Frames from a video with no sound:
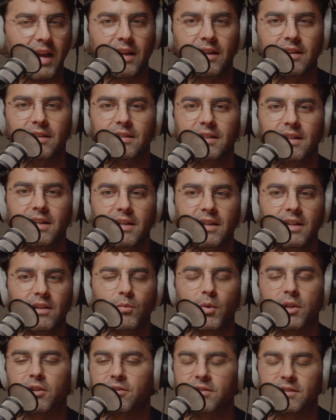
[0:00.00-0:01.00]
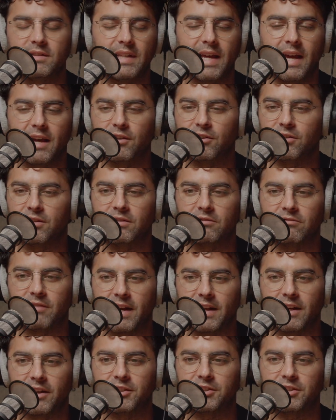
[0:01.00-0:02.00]
And whether it's that or a
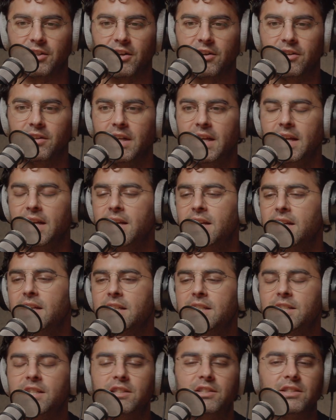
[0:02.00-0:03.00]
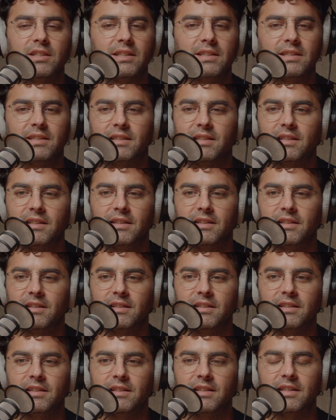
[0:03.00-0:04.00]
radio show,
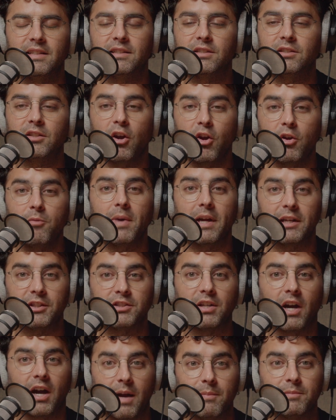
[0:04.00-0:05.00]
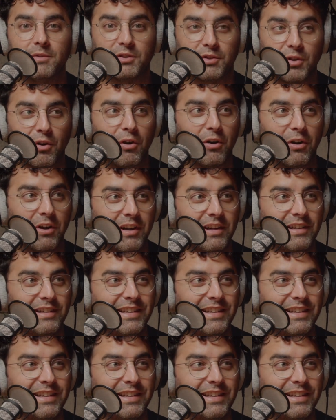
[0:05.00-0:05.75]
there's so much time to talk.